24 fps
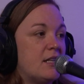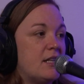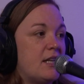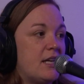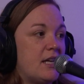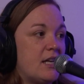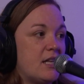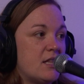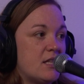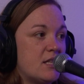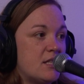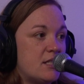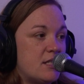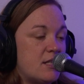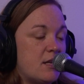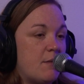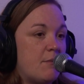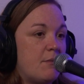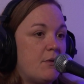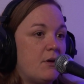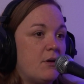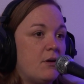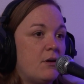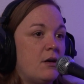Like in the
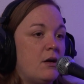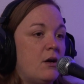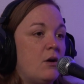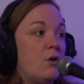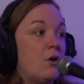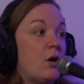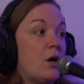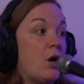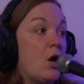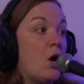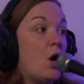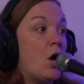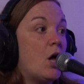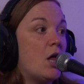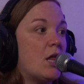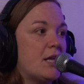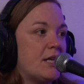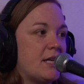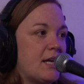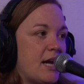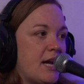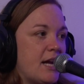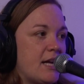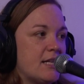summer or on
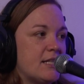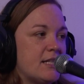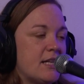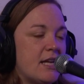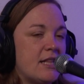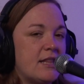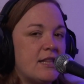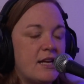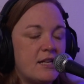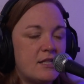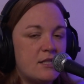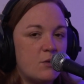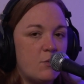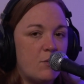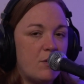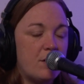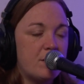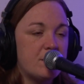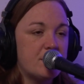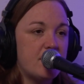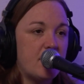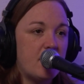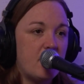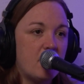holidays. And that's when
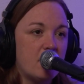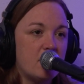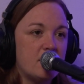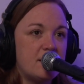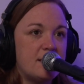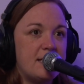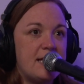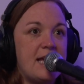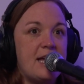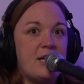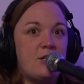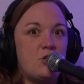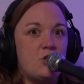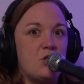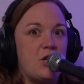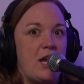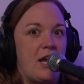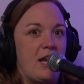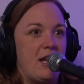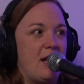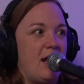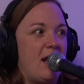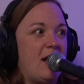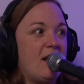I was like,
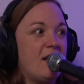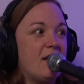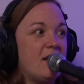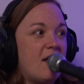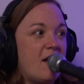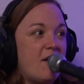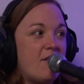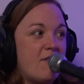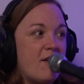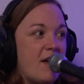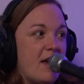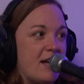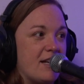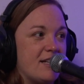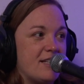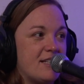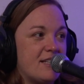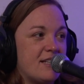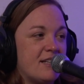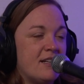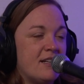teaching. I love it.